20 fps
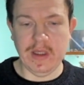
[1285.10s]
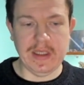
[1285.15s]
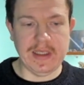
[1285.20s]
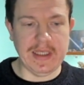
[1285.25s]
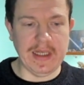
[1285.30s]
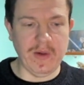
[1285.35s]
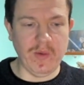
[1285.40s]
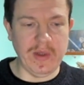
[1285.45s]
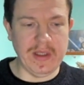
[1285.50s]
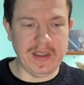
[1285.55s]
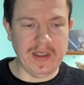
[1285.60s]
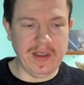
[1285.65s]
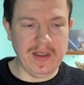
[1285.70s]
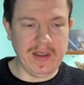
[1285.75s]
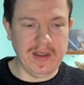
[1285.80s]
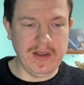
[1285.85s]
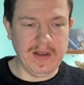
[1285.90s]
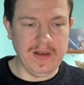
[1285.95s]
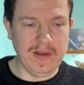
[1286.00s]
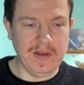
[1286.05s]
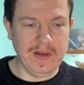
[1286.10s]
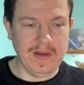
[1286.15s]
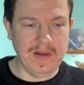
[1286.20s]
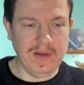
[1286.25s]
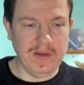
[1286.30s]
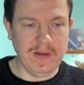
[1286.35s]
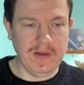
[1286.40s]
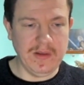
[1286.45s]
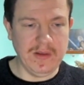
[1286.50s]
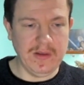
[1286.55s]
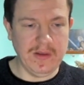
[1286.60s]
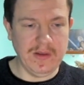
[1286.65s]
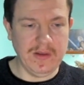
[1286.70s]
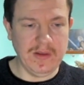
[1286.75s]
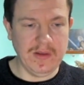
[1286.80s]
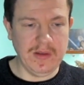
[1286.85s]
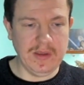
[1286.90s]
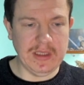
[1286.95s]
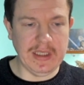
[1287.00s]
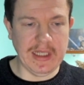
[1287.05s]
What is that, Wizard?
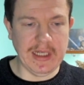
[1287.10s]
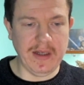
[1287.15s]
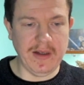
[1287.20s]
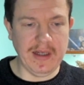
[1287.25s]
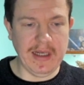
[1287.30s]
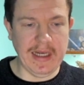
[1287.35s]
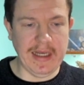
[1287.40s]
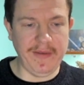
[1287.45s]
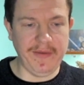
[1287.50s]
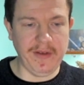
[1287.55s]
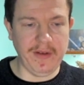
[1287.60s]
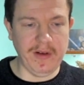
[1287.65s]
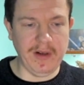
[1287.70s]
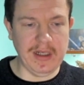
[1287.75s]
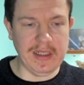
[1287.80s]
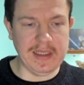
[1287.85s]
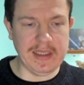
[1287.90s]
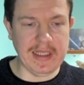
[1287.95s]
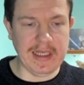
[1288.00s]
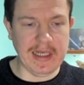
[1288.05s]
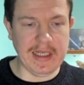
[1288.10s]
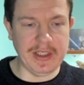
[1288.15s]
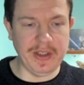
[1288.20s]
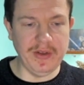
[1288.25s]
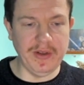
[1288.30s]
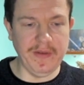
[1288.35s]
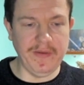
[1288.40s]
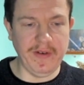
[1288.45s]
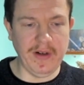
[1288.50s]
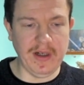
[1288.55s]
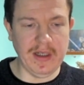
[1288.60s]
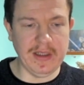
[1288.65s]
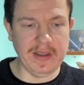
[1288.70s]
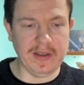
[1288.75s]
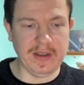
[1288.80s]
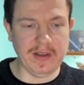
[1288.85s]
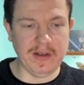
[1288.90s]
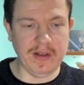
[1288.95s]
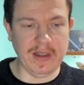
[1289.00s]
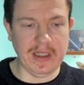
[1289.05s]
Yeah, Aether Eyes there.
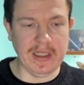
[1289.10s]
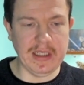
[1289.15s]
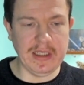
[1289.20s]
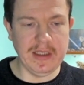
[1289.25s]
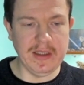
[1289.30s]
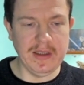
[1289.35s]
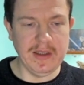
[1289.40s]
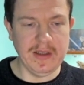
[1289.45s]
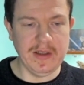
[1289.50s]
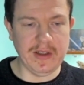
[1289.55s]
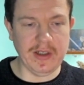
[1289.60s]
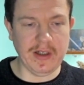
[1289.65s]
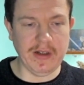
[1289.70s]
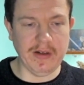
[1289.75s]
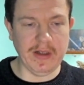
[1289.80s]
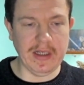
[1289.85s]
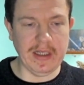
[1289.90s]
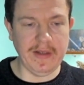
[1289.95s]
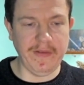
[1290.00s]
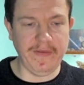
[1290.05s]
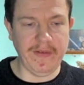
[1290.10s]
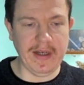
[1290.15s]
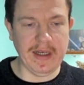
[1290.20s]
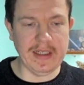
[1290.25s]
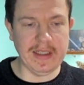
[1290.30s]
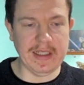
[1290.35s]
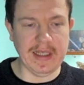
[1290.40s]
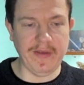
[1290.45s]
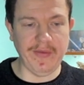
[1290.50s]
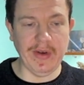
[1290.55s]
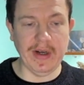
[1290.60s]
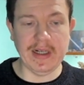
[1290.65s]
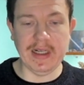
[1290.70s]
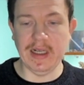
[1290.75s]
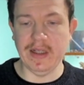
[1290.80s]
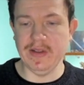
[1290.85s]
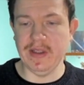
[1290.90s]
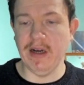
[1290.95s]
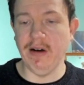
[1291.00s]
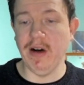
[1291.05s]
Unified Decree, Feign Dev.
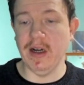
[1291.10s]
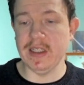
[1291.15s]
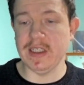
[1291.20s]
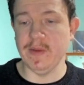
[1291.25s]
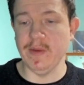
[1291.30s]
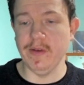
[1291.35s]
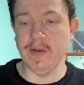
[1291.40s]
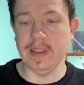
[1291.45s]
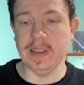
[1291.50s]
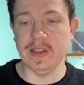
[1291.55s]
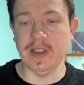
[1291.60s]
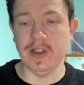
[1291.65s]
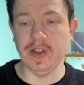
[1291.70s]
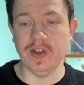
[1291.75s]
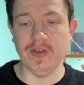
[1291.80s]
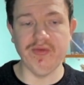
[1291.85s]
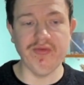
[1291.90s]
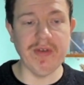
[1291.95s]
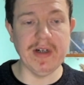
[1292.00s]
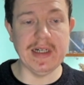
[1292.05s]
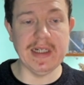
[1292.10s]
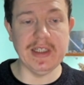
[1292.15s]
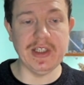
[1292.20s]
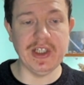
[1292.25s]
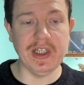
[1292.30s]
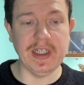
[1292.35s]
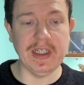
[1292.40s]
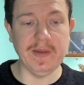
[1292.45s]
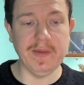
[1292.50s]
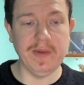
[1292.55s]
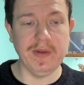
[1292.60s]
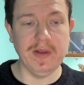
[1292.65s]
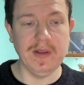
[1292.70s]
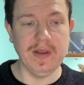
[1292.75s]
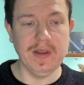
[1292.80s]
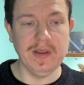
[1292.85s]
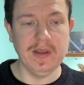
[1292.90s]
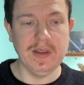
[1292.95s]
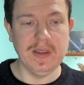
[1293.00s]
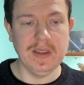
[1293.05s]
There are some of these that are just really cheap.
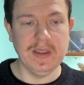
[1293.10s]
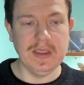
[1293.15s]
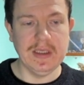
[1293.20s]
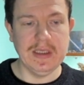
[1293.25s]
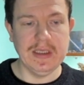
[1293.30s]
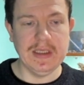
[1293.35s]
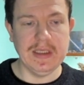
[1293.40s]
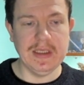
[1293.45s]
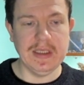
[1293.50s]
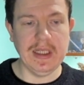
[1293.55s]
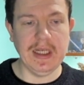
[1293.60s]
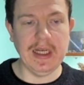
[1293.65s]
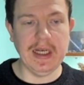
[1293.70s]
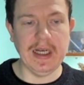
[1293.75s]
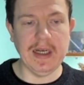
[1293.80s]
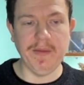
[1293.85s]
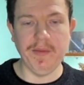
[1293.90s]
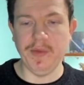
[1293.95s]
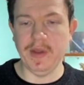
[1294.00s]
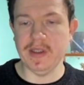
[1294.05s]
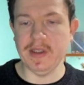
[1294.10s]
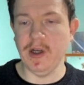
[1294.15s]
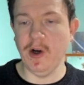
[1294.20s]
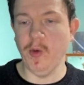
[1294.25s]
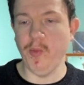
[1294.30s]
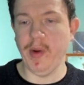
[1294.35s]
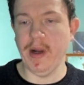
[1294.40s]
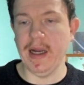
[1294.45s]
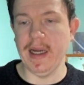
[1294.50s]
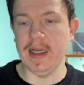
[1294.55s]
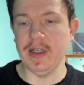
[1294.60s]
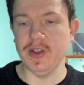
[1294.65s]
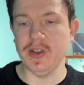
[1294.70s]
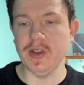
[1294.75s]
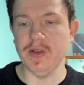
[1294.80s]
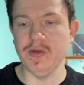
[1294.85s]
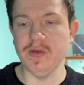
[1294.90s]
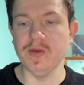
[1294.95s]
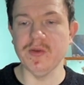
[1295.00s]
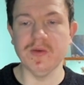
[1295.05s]
This whole
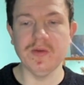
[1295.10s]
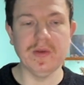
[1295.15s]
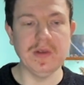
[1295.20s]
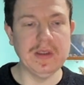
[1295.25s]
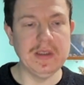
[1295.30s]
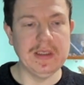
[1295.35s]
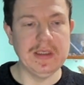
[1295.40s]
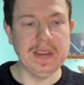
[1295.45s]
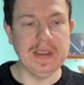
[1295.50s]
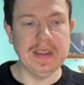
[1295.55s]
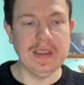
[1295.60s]
page, they're all...